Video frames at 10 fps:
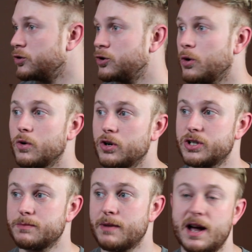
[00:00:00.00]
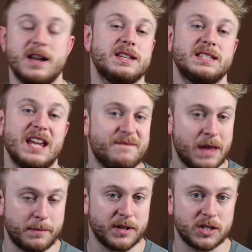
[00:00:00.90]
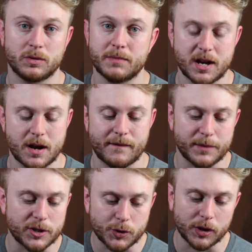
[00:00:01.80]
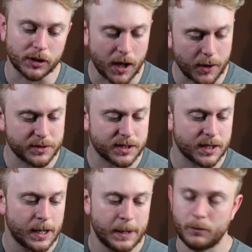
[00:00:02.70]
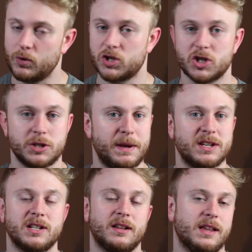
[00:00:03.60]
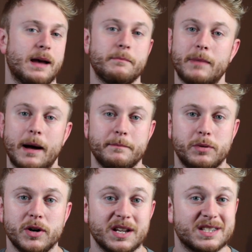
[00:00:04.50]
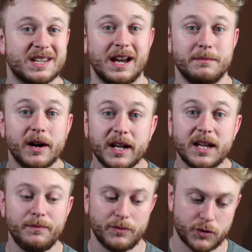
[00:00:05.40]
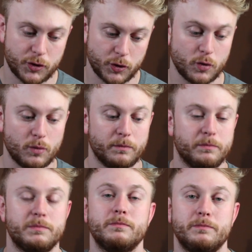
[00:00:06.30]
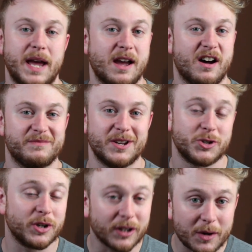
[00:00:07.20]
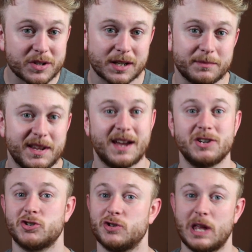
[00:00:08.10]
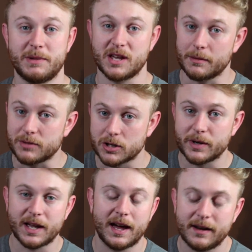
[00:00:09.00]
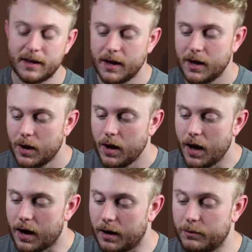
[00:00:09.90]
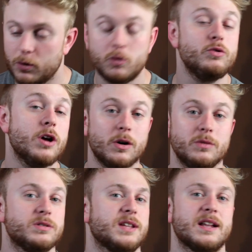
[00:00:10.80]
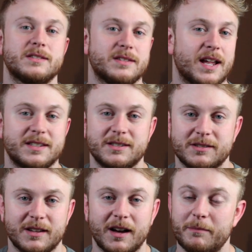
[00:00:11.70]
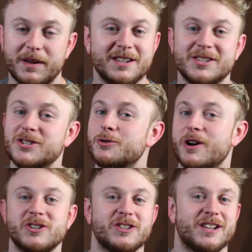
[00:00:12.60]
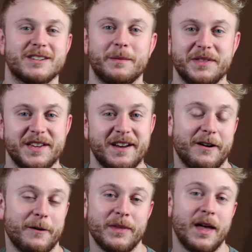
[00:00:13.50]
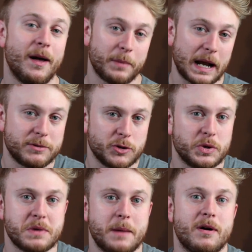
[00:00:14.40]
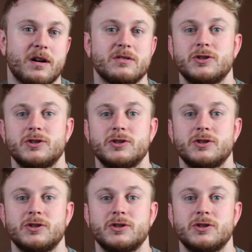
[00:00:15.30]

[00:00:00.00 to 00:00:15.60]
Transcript: towards my save payments with my government student loans, which is basically I'm putting aside money to pay off my student loans someday, should they become due again. Who knows? That's a big situation that's up in the air. But I'm doing my part